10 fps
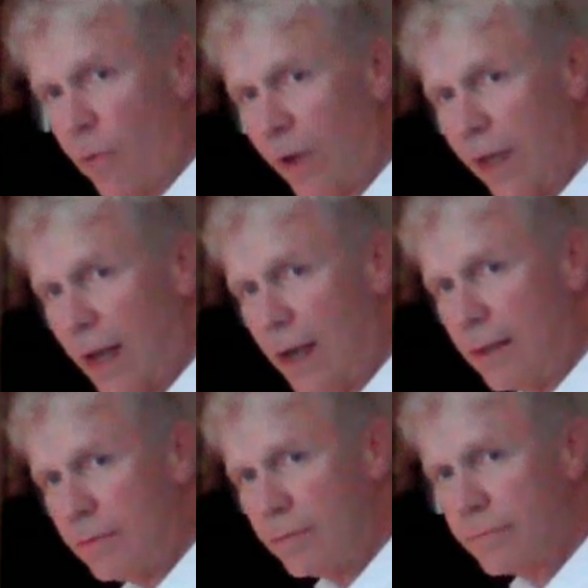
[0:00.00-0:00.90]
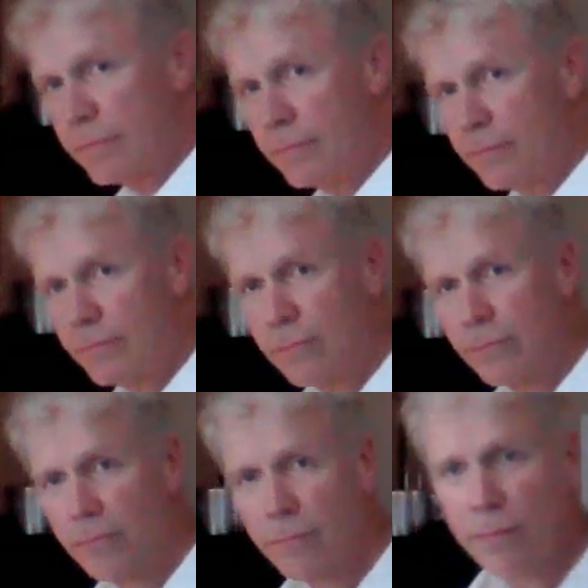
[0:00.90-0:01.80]
voila,
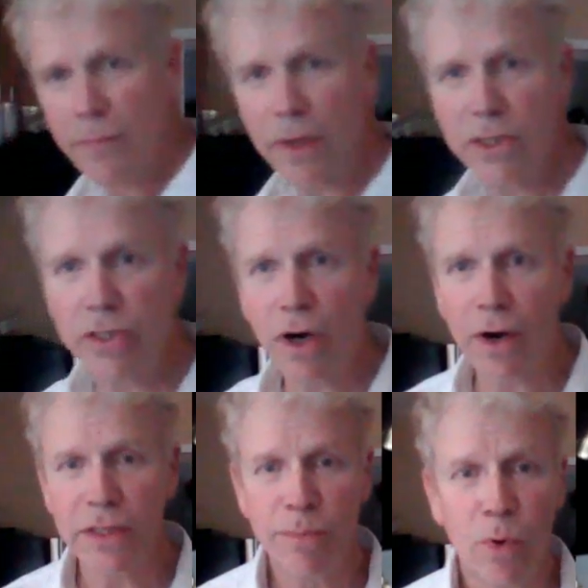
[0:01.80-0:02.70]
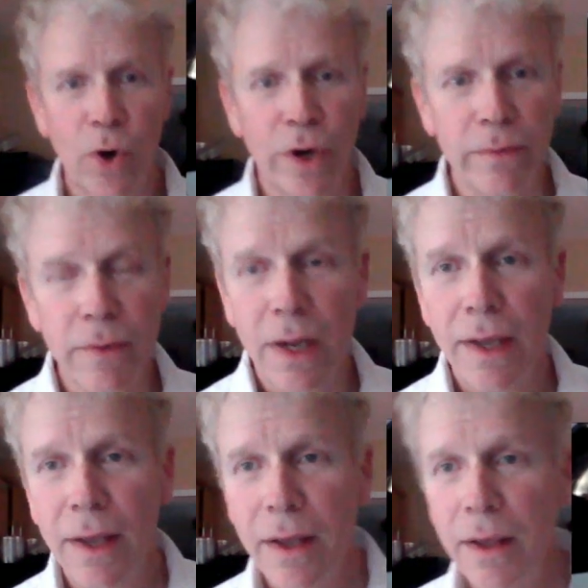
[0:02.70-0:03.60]
the star is born.
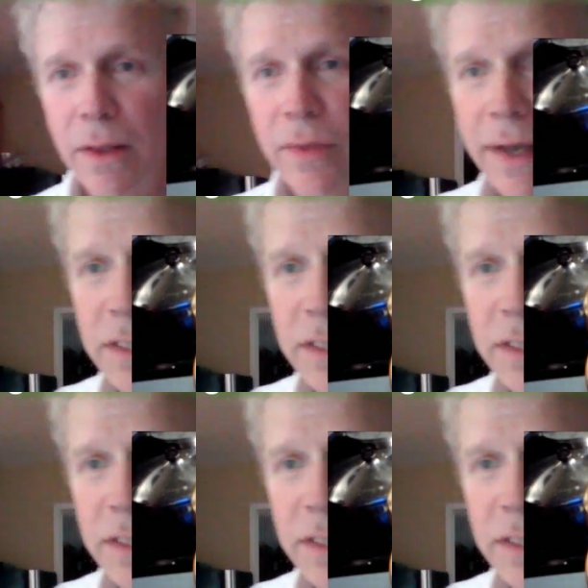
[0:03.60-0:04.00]
Thanks